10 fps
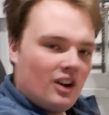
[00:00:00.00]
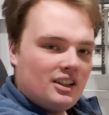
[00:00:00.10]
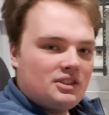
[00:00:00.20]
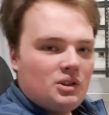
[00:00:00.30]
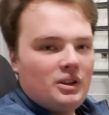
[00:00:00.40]

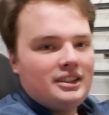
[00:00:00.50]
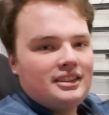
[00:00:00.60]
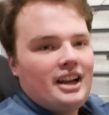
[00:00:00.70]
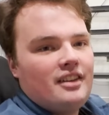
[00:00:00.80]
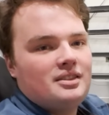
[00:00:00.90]
console that's
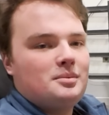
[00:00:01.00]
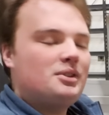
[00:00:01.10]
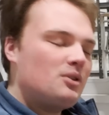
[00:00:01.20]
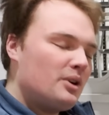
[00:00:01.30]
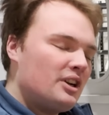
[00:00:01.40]
gonna have some
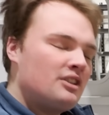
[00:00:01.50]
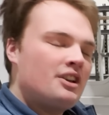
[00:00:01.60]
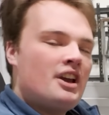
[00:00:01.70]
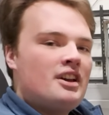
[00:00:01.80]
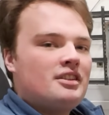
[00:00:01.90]
storage,
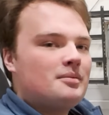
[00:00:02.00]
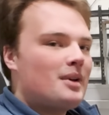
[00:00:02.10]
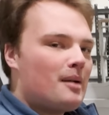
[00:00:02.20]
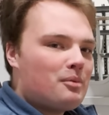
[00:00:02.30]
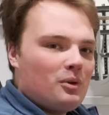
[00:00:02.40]
some
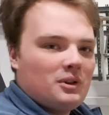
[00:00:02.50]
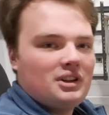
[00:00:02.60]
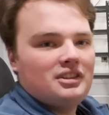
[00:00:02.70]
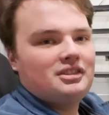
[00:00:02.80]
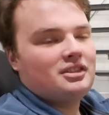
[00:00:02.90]
cup
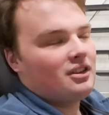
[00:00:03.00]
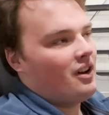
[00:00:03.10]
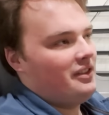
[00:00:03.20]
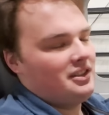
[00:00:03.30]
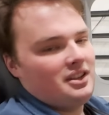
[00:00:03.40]
holders,
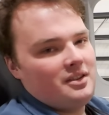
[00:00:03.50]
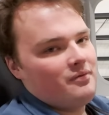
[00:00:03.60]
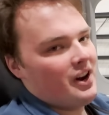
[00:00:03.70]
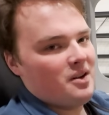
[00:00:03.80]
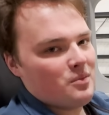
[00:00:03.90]
obviously
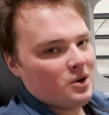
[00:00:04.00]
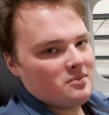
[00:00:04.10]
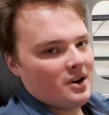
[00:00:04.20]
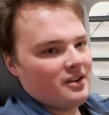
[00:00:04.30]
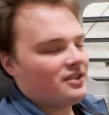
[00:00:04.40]
very important
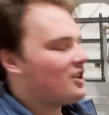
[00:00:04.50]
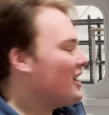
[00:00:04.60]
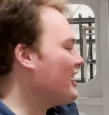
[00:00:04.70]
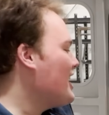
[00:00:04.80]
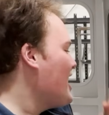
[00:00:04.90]
part of a
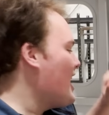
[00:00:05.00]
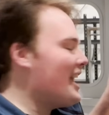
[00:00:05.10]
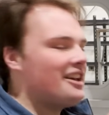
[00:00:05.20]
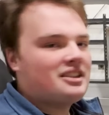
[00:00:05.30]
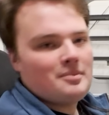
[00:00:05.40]
truck,
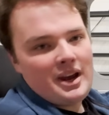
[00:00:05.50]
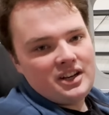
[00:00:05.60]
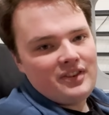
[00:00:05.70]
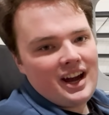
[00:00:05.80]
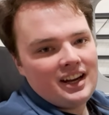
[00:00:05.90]
and some
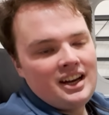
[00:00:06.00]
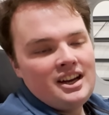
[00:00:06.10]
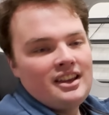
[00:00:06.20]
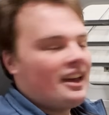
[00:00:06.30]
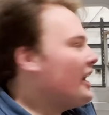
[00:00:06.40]
HVAC.
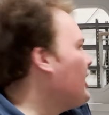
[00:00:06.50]
That